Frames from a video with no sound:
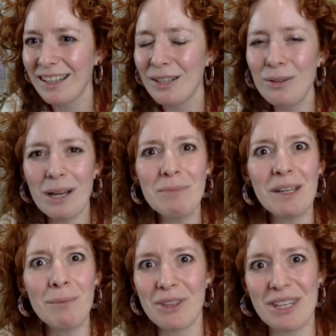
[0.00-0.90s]
Who
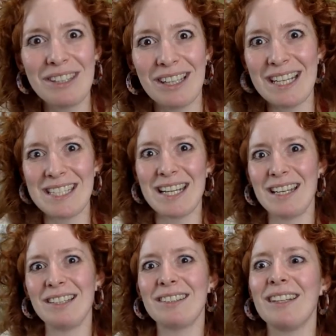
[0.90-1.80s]
comes up with these
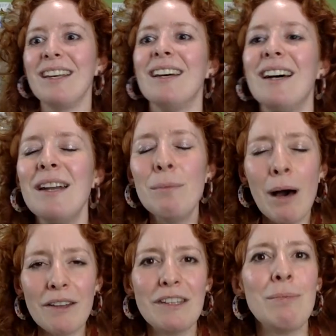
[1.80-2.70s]
ideas? A
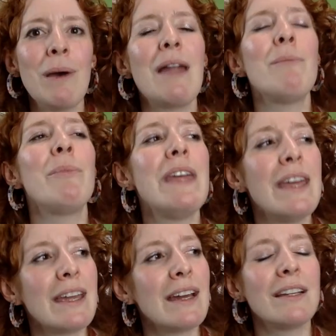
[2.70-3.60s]
marzipan
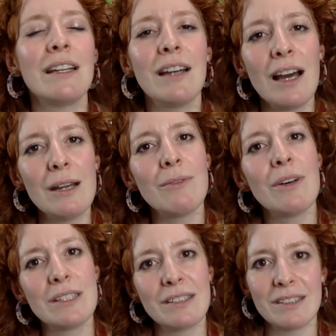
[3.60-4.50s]
pig, I can kind of
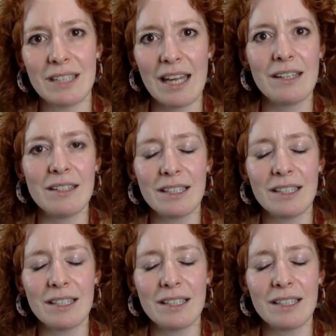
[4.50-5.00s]
understand.